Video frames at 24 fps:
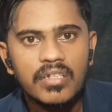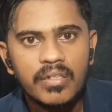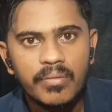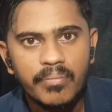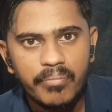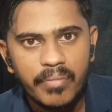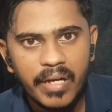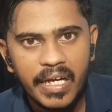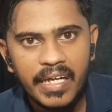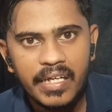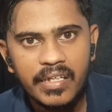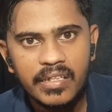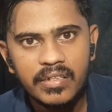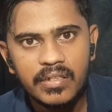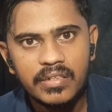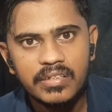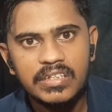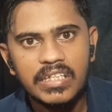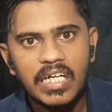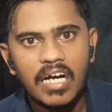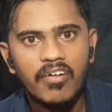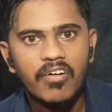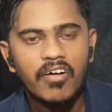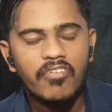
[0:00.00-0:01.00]
main
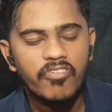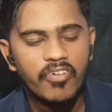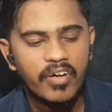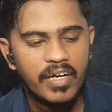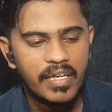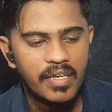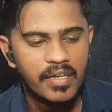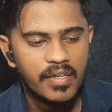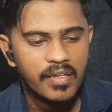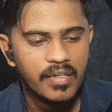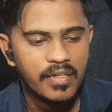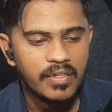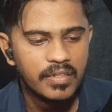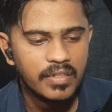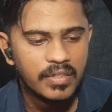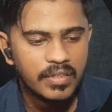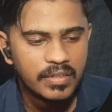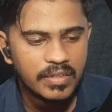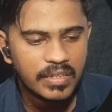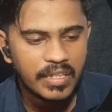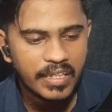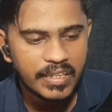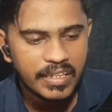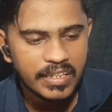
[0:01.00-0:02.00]
Java file.
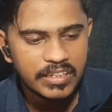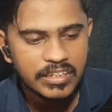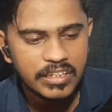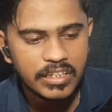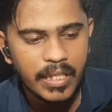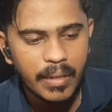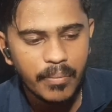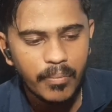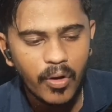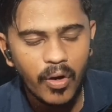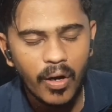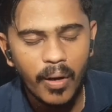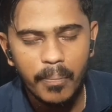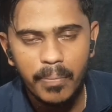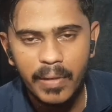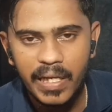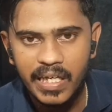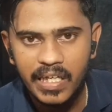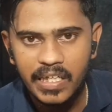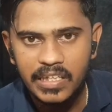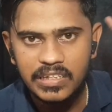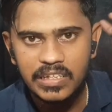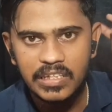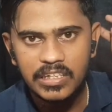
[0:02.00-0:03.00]
That is demo
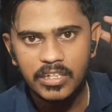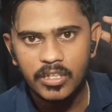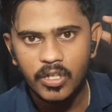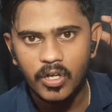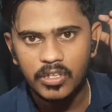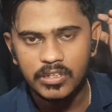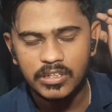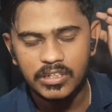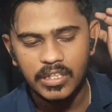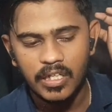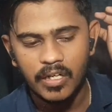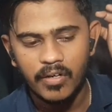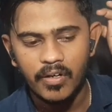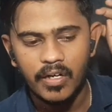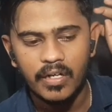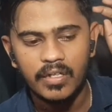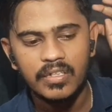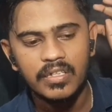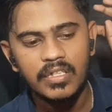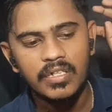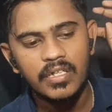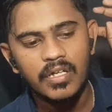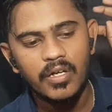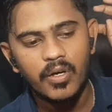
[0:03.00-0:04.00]
application.java.
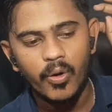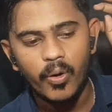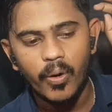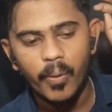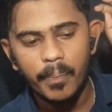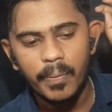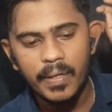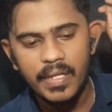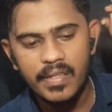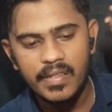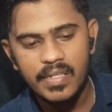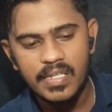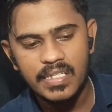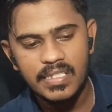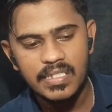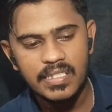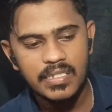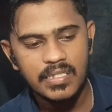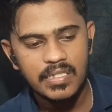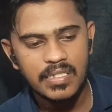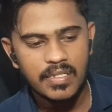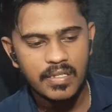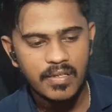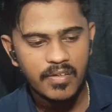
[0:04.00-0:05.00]
Open
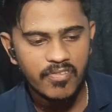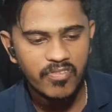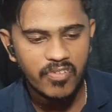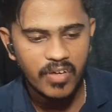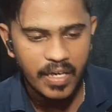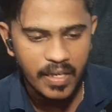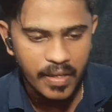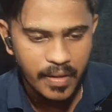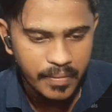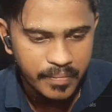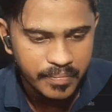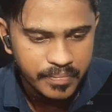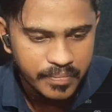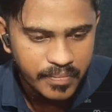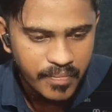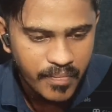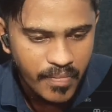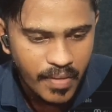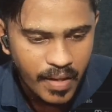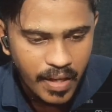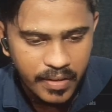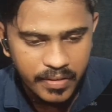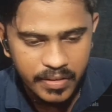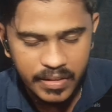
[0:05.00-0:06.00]
this file.
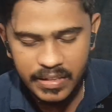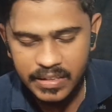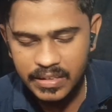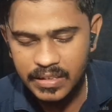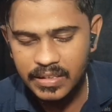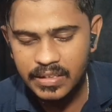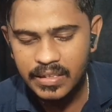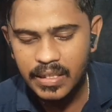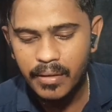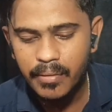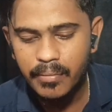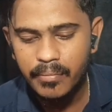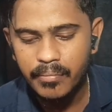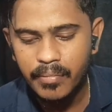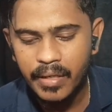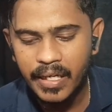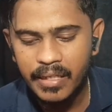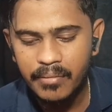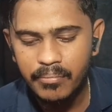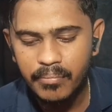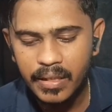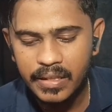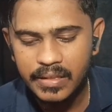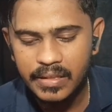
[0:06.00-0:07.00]
This is the
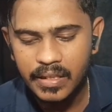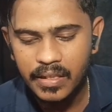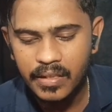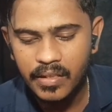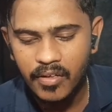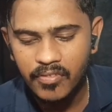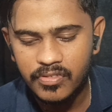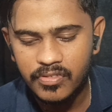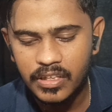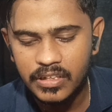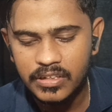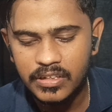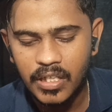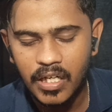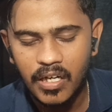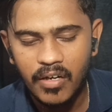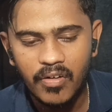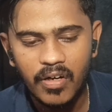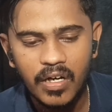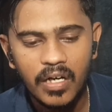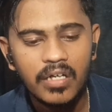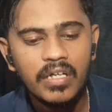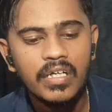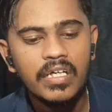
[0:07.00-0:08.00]
main method the
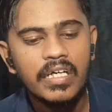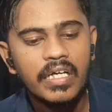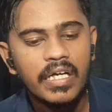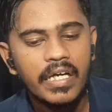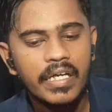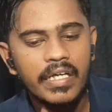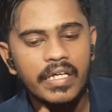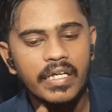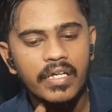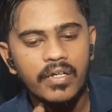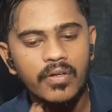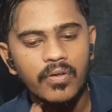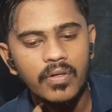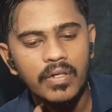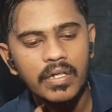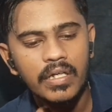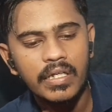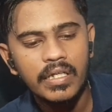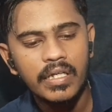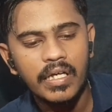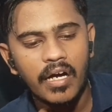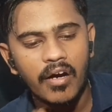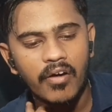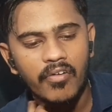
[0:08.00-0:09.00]
Java. Here
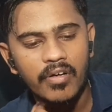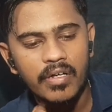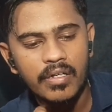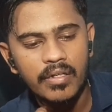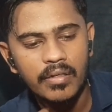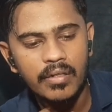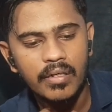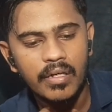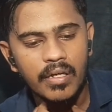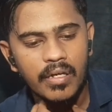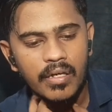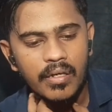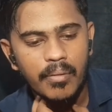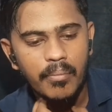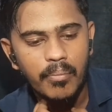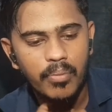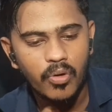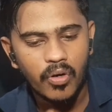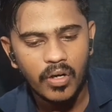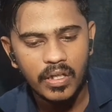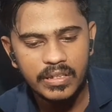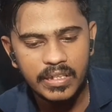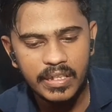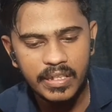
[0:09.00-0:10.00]
only our
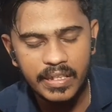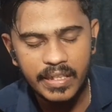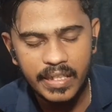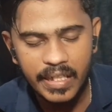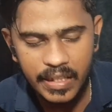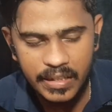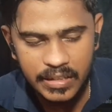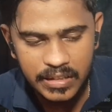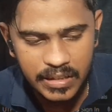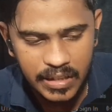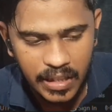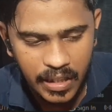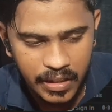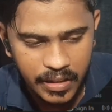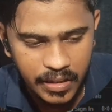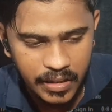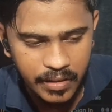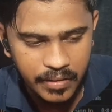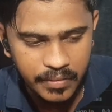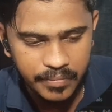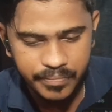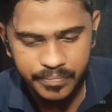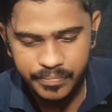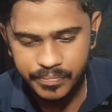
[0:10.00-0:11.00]
project gets
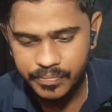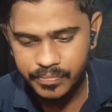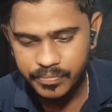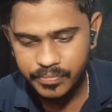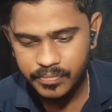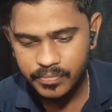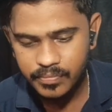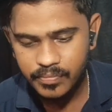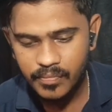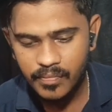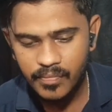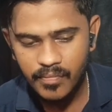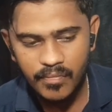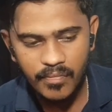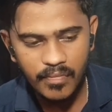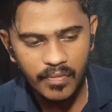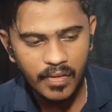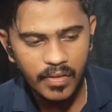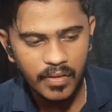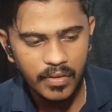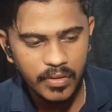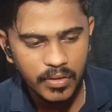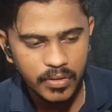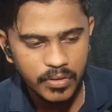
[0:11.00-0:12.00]
started.
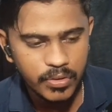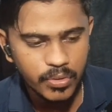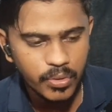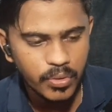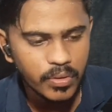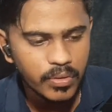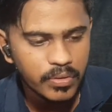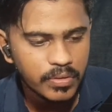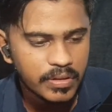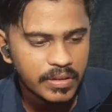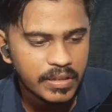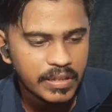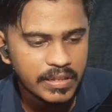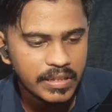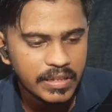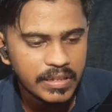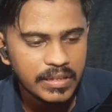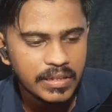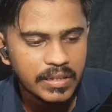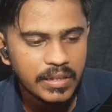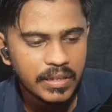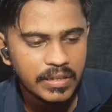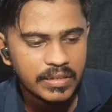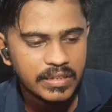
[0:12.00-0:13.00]
So this
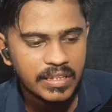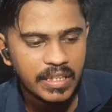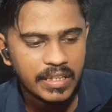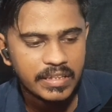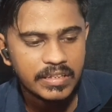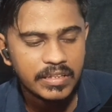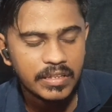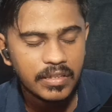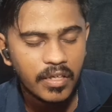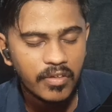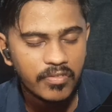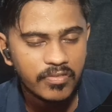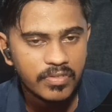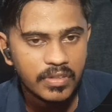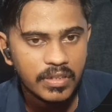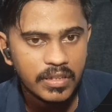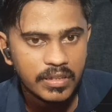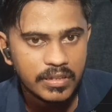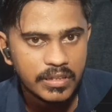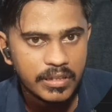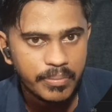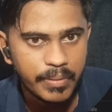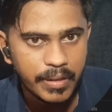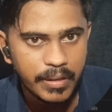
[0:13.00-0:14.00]
is the structure of
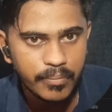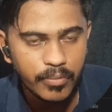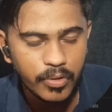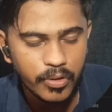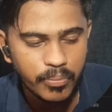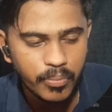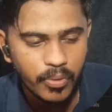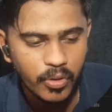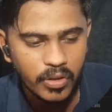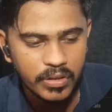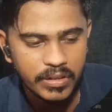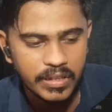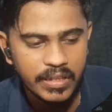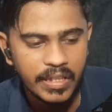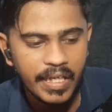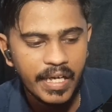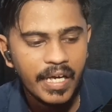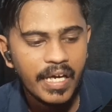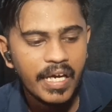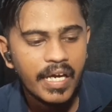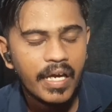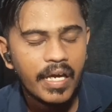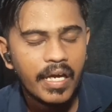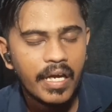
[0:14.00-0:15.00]
the Spring Boot project.
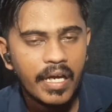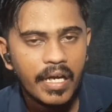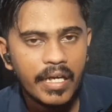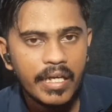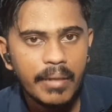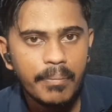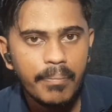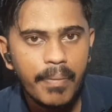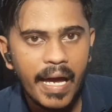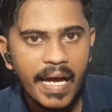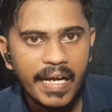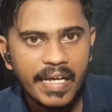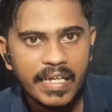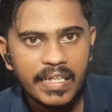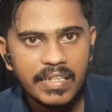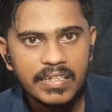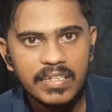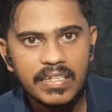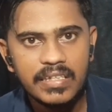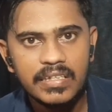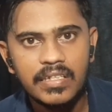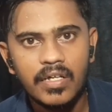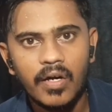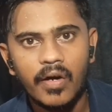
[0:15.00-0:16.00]
Any
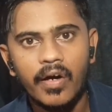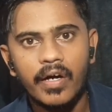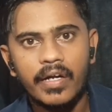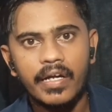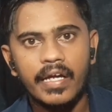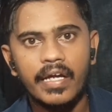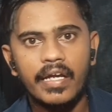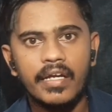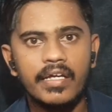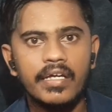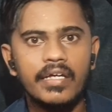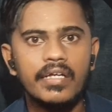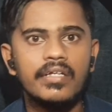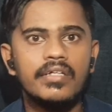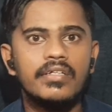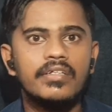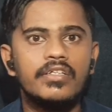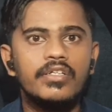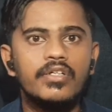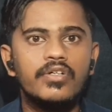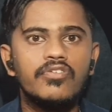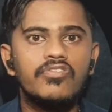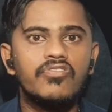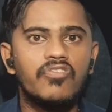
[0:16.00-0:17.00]
packages or any
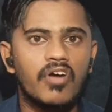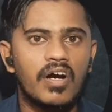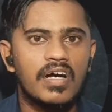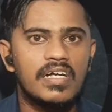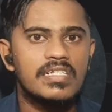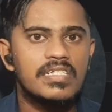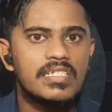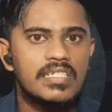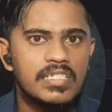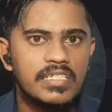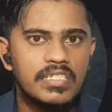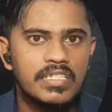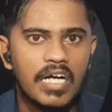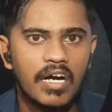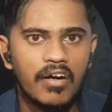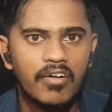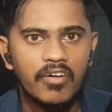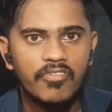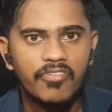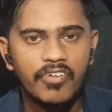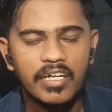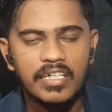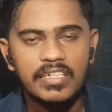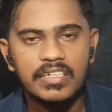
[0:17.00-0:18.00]
new files,
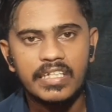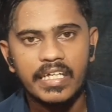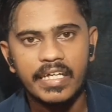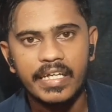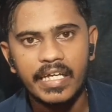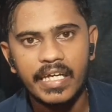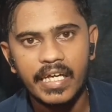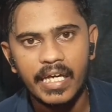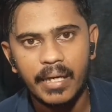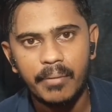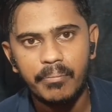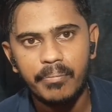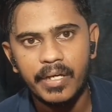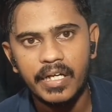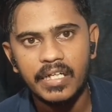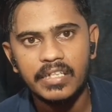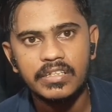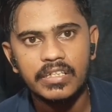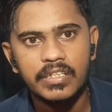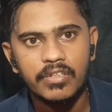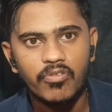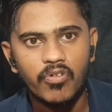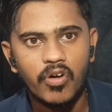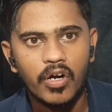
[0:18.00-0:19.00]
Java files, any
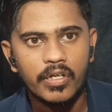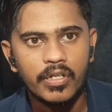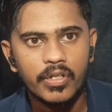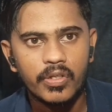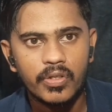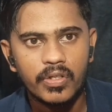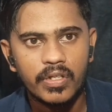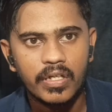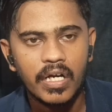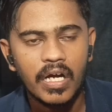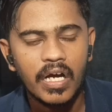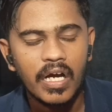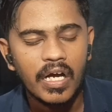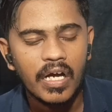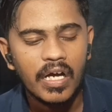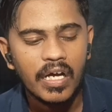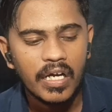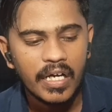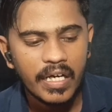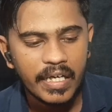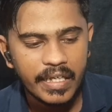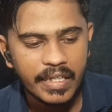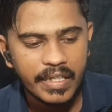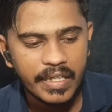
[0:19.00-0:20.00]
APIs you want to
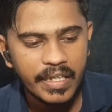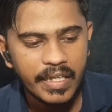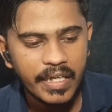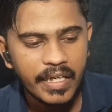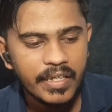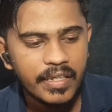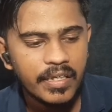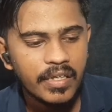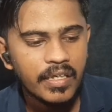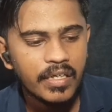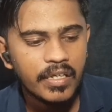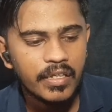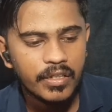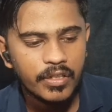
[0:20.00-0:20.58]
create,